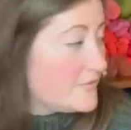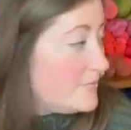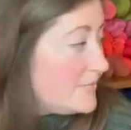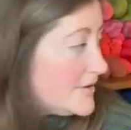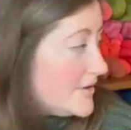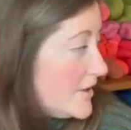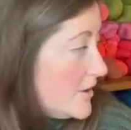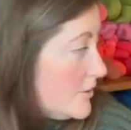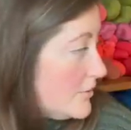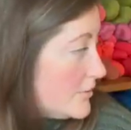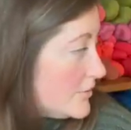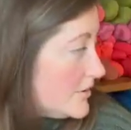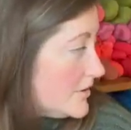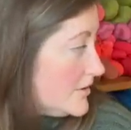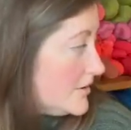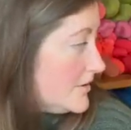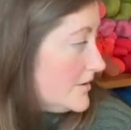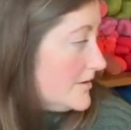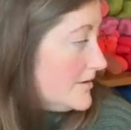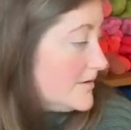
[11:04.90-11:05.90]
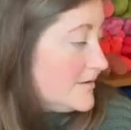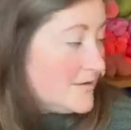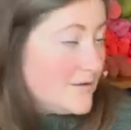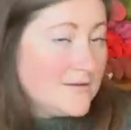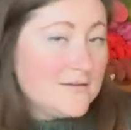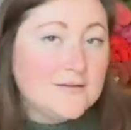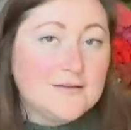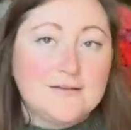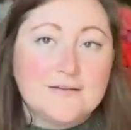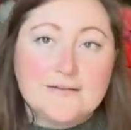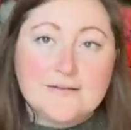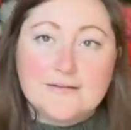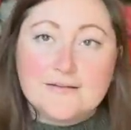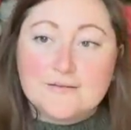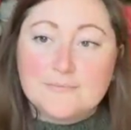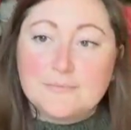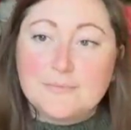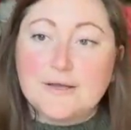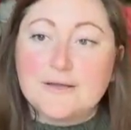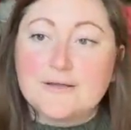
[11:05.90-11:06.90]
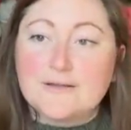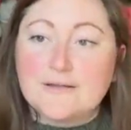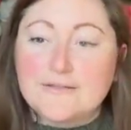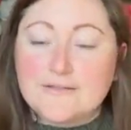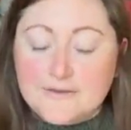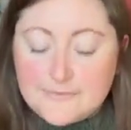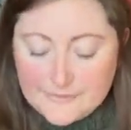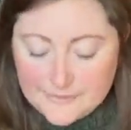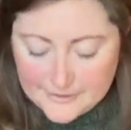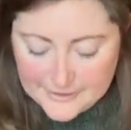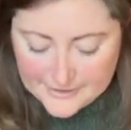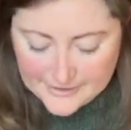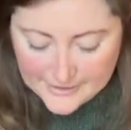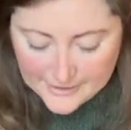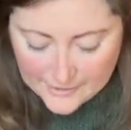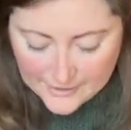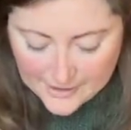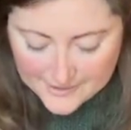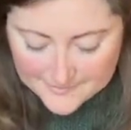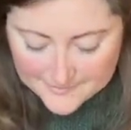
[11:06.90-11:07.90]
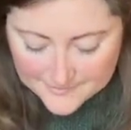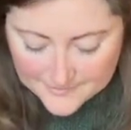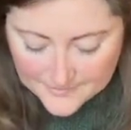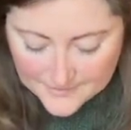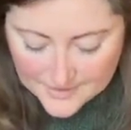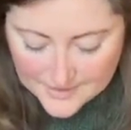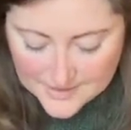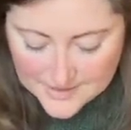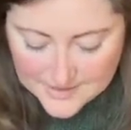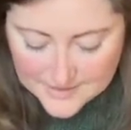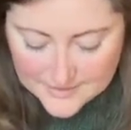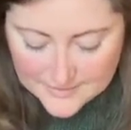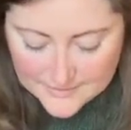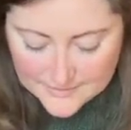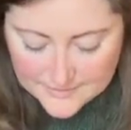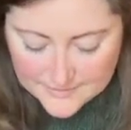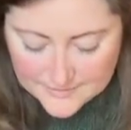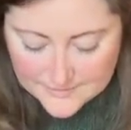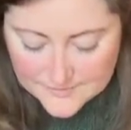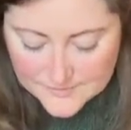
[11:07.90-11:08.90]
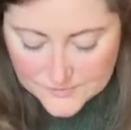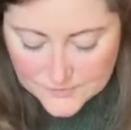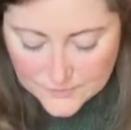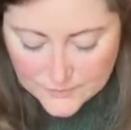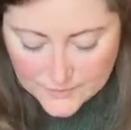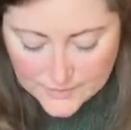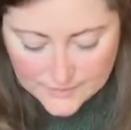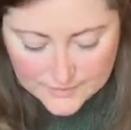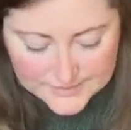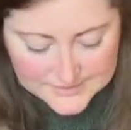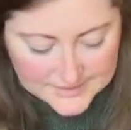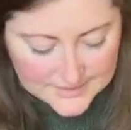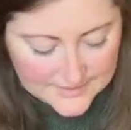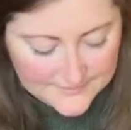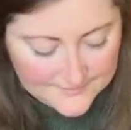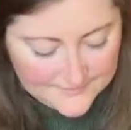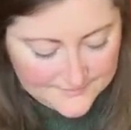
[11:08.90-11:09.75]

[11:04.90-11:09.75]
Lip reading: my dog. But I think we're good. Okay. So where was I?